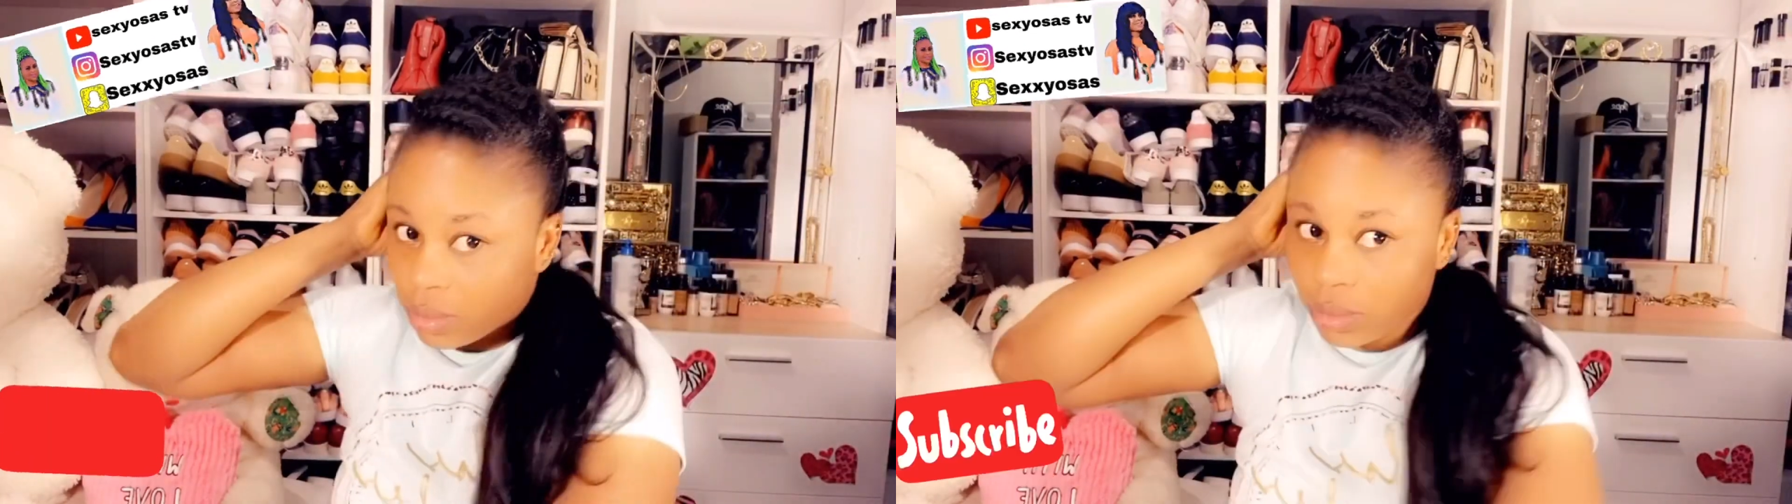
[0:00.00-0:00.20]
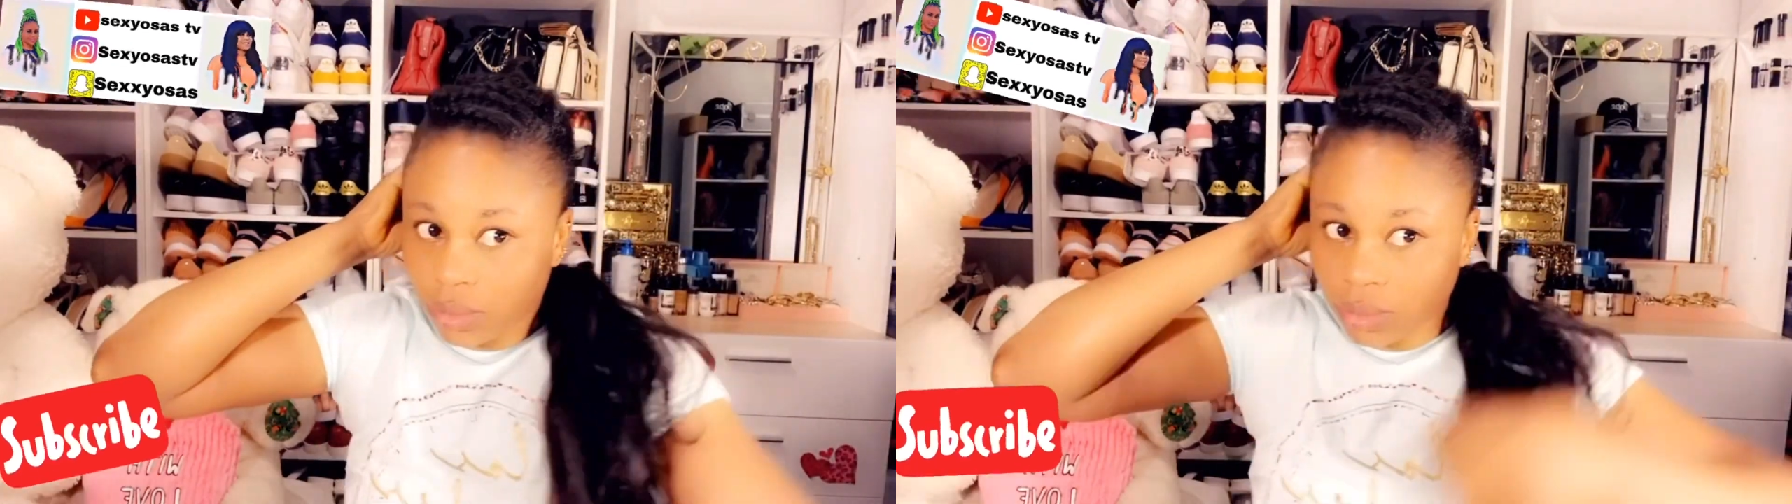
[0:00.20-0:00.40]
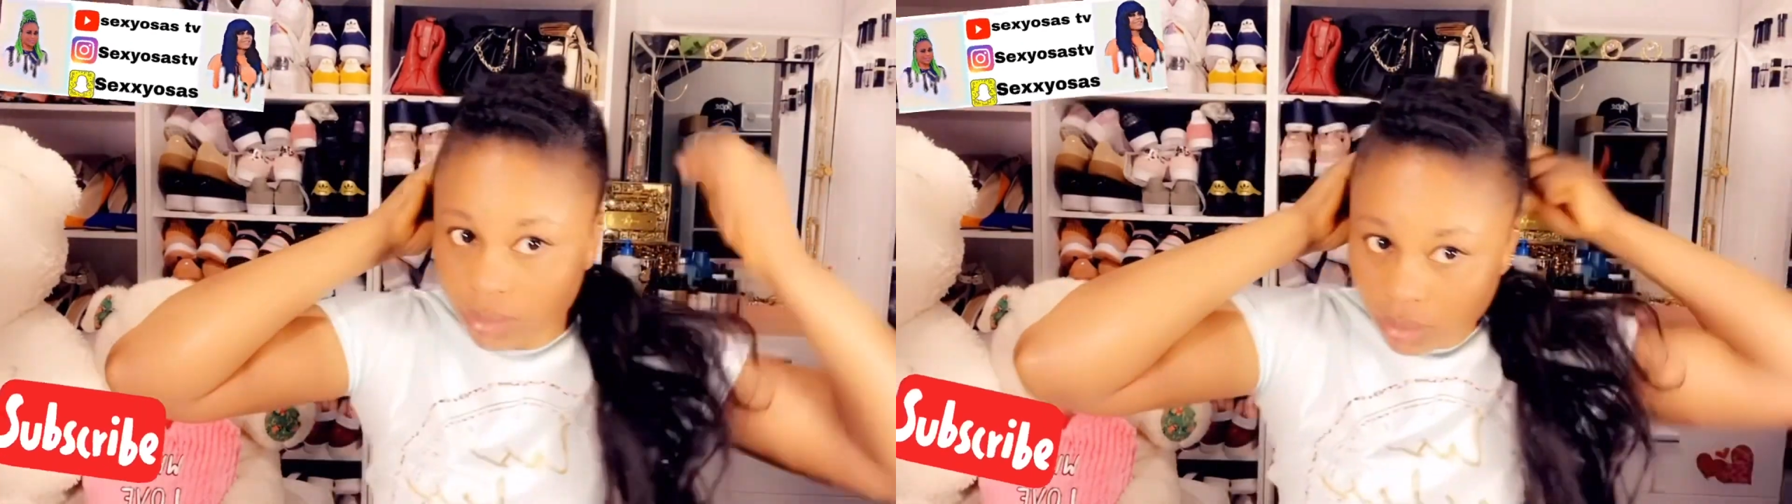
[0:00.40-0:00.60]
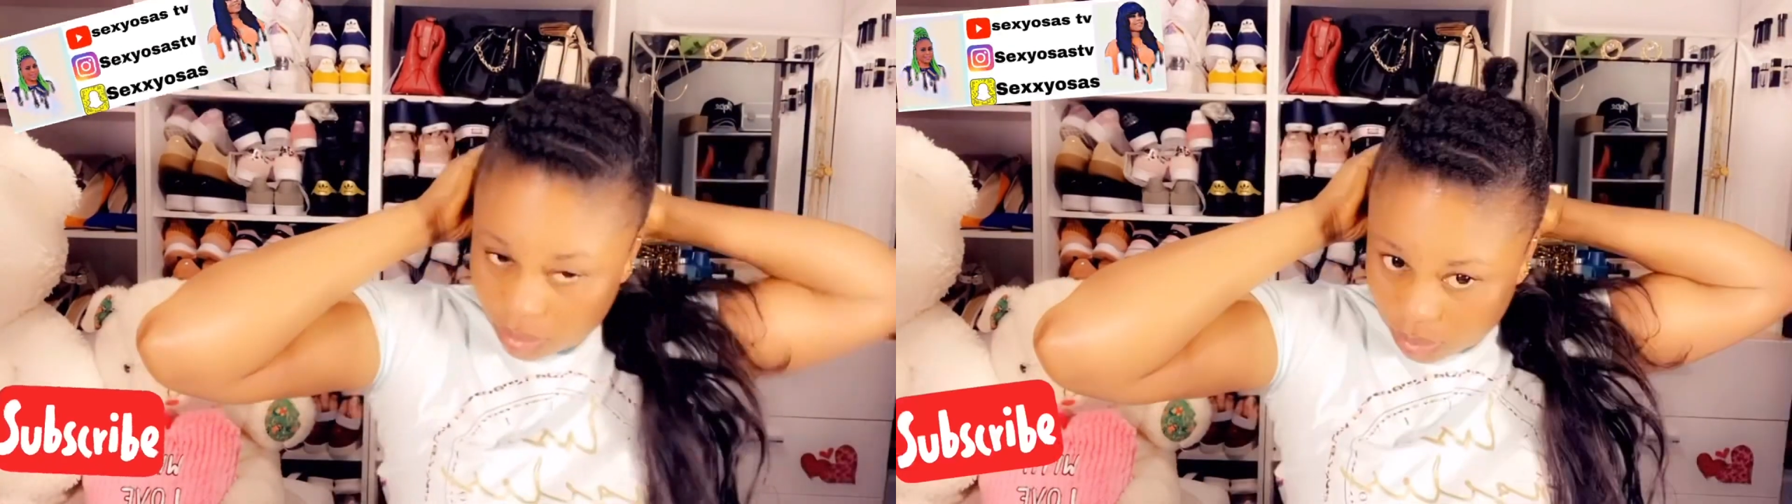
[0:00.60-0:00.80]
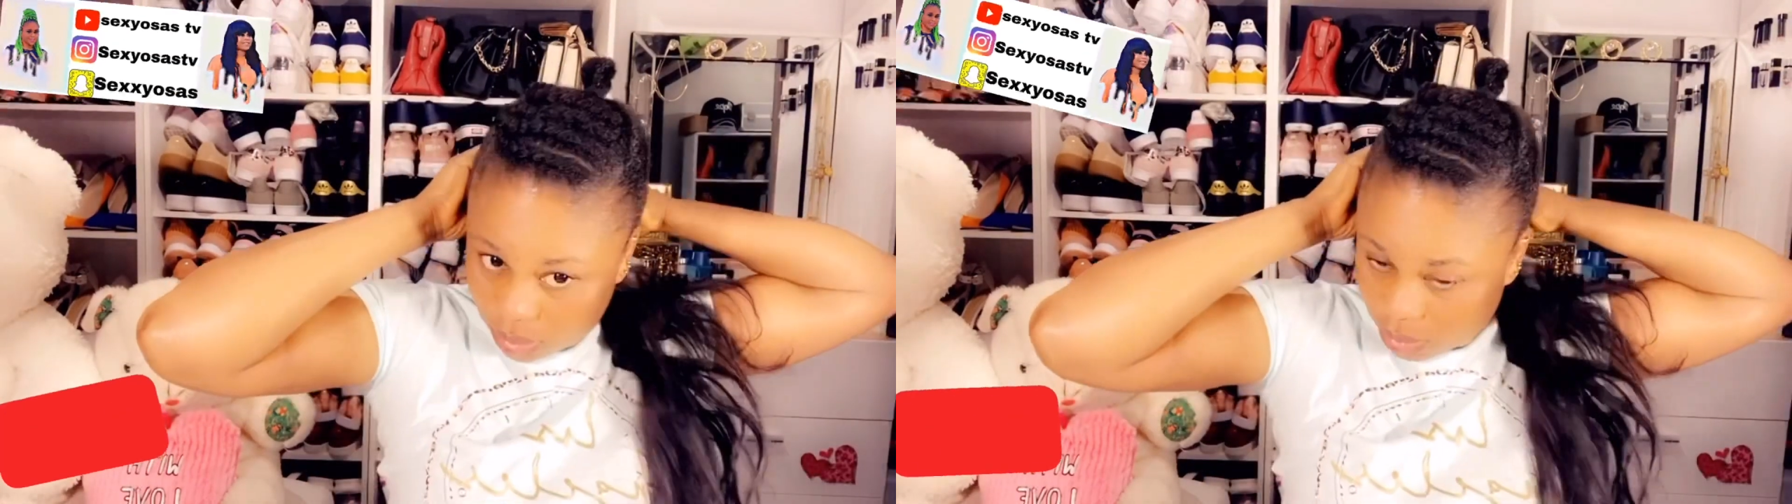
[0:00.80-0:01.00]
So I'm
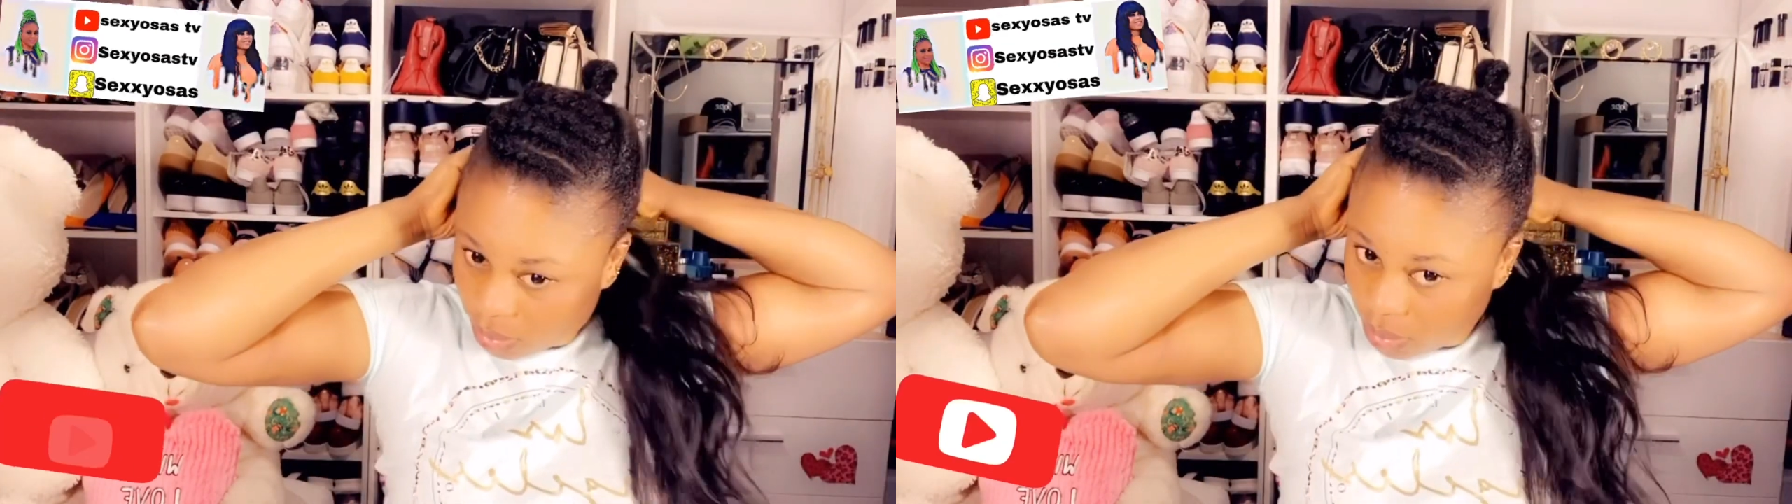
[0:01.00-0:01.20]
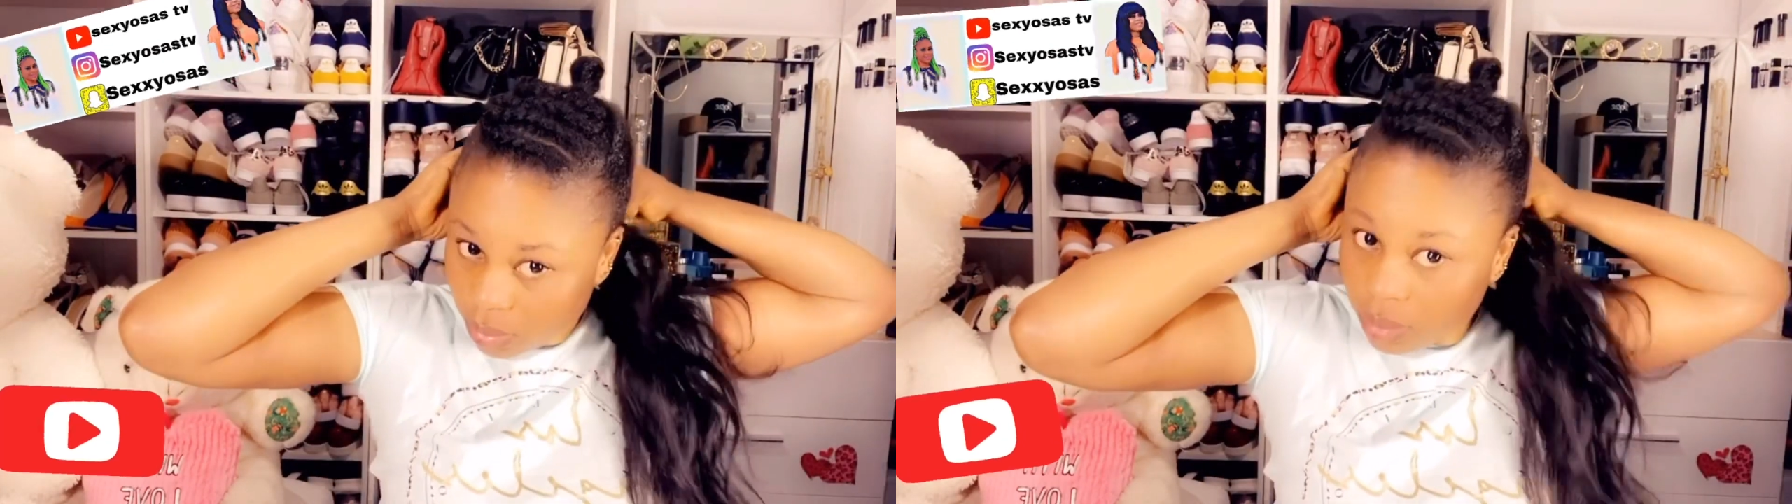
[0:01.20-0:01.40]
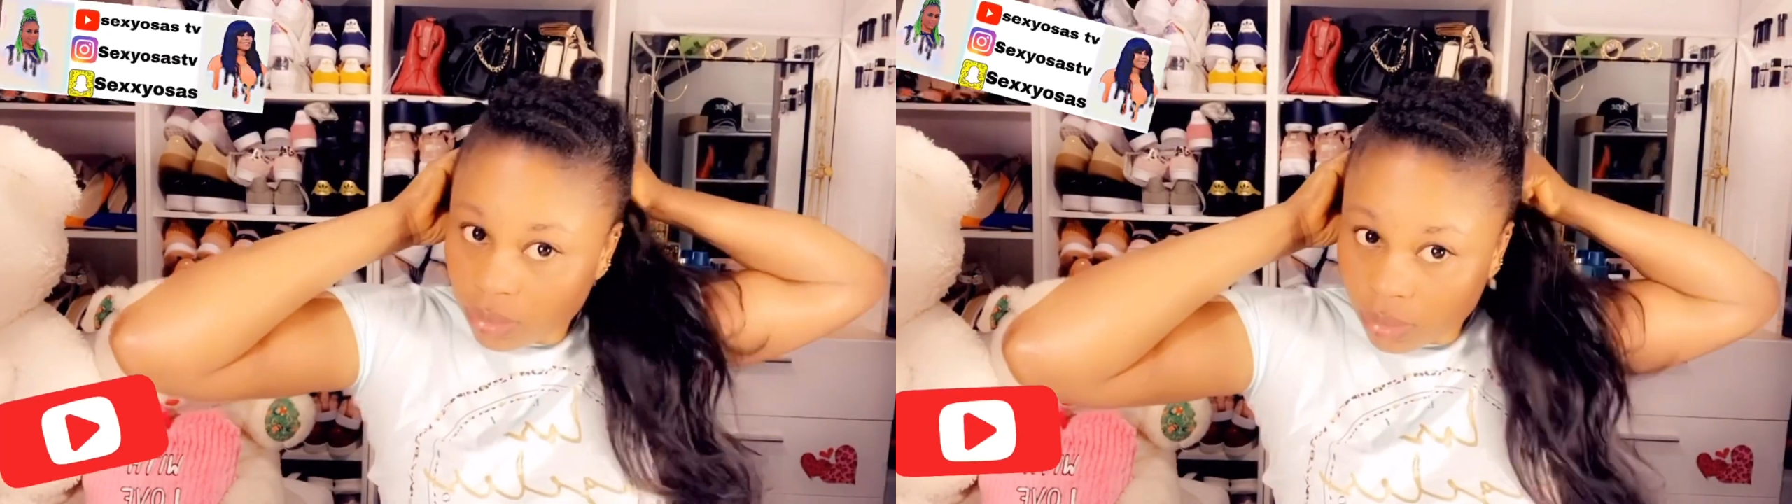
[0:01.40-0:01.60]
using pin right